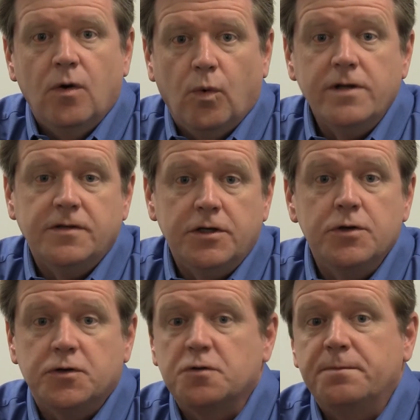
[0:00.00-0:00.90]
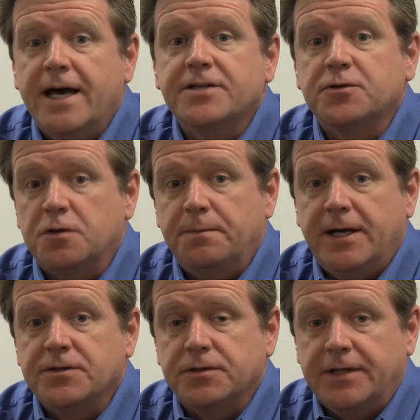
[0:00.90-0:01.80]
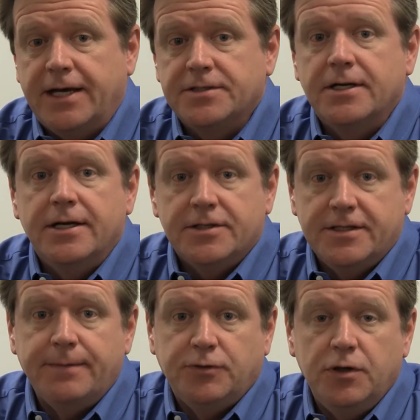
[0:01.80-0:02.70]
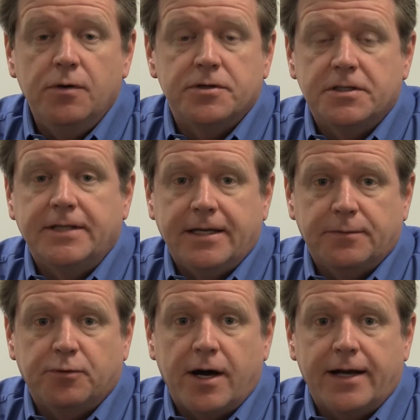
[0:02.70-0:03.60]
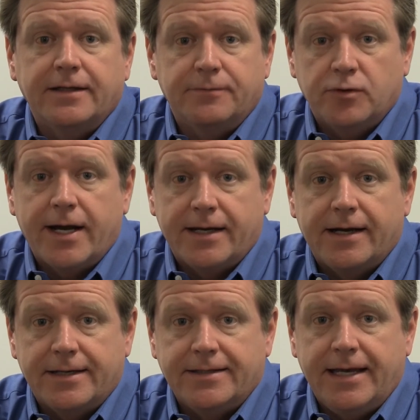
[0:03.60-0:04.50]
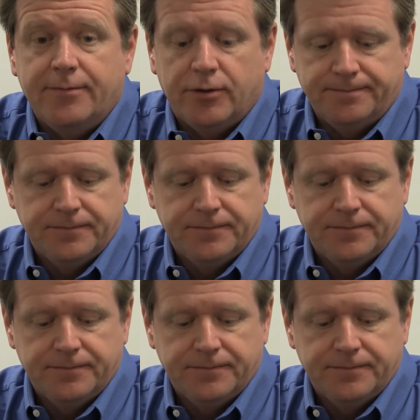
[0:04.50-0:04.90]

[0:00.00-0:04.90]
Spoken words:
Once the user's mastered the pencil test, step 2 is to take the product and try it on a table.